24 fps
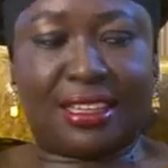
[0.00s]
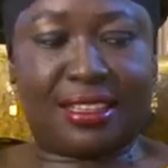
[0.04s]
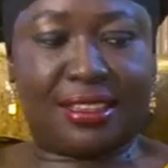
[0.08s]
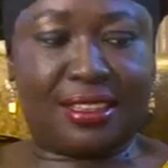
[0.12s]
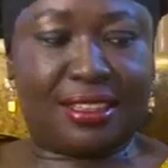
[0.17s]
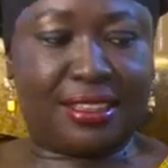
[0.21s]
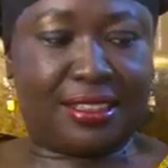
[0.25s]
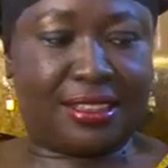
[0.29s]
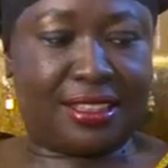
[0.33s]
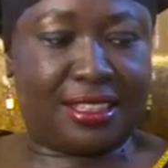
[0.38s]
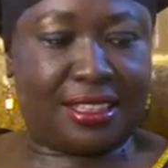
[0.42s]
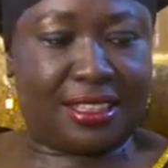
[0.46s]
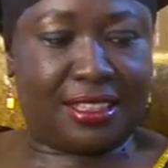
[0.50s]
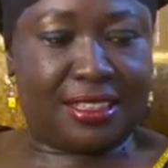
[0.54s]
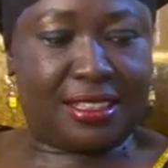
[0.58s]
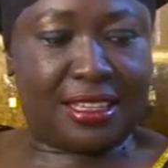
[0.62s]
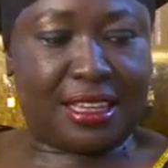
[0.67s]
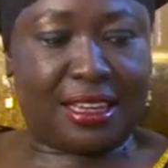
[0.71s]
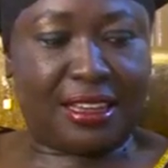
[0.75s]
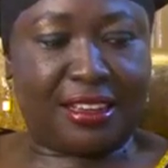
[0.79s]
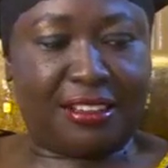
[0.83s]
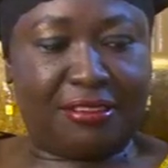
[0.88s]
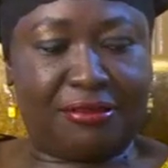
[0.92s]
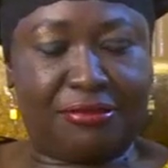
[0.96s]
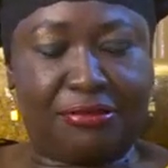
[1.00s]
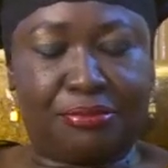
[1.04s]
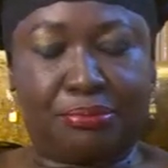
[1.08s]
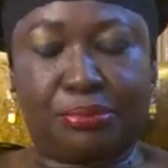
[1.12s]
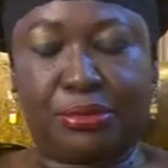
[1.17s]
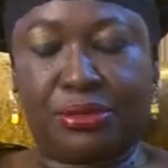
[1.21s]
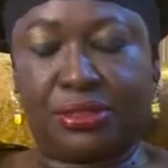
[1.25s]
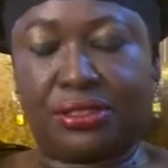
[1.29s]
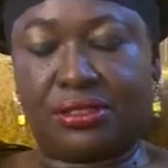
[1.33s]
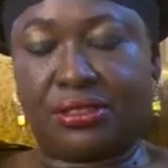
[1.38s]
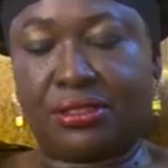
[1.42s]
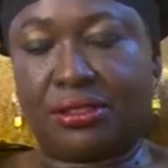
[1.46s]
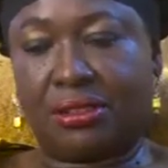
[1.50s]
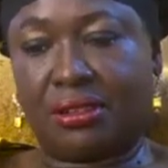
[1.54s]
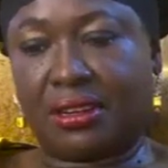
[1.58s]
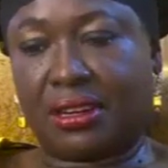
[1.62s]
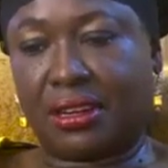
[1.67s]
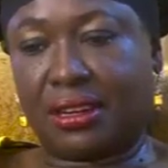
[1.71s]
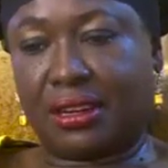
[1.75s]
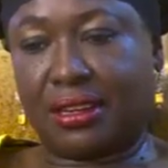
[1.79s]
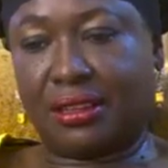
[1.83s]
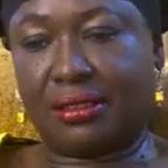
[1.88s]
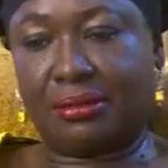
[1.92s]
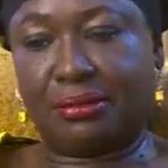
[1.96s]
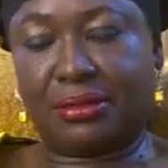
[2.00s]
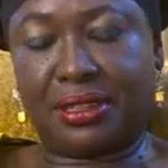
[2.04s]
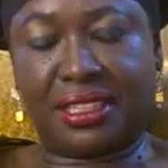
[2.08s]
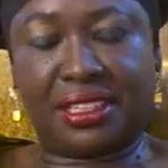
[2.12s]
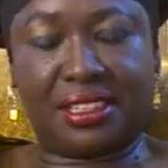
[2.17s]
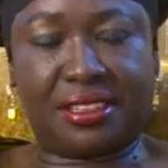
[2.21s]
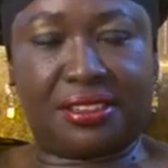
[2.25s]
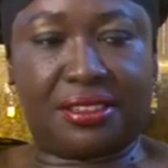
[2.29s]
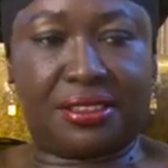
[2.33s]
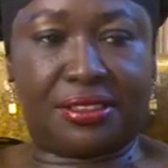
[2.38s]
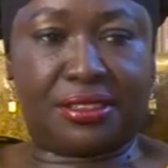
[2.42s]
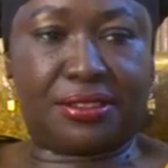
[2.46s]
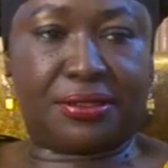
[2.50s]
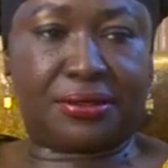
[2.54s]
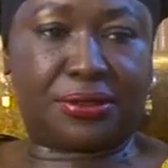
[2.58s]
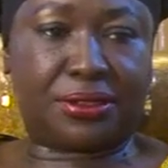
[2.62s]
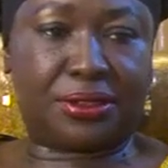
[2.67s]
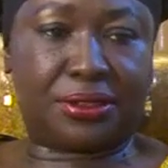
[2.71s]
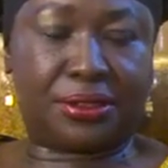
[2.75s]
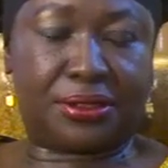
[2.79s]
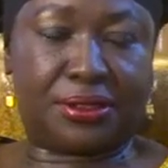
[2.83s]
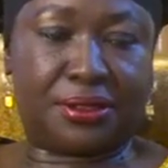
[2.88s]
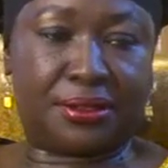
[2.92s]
and the things I have put on ground by the grace of God.